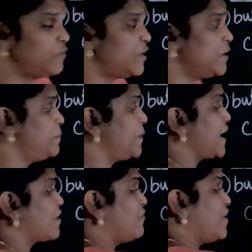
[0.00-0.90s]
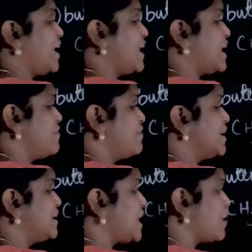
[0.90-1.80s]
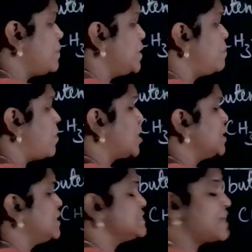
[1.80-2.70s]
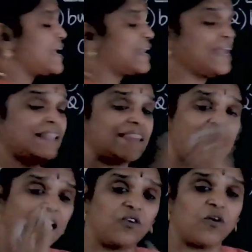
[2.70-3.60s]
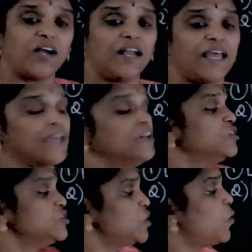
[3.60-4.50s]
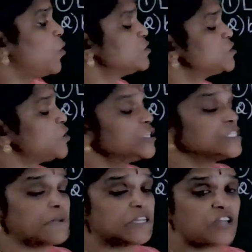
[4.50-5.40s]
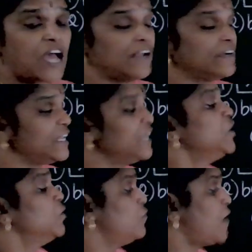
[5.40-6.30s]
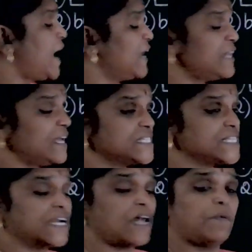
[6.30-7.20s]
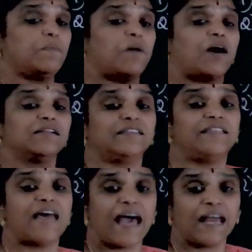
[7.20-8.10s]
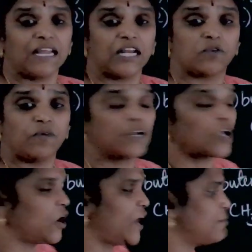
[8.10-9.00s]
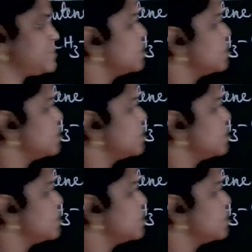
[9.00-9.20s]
will break, wherever double bond is there, in that only. So, ozone speciality, where there is a double bond, there it will collapse.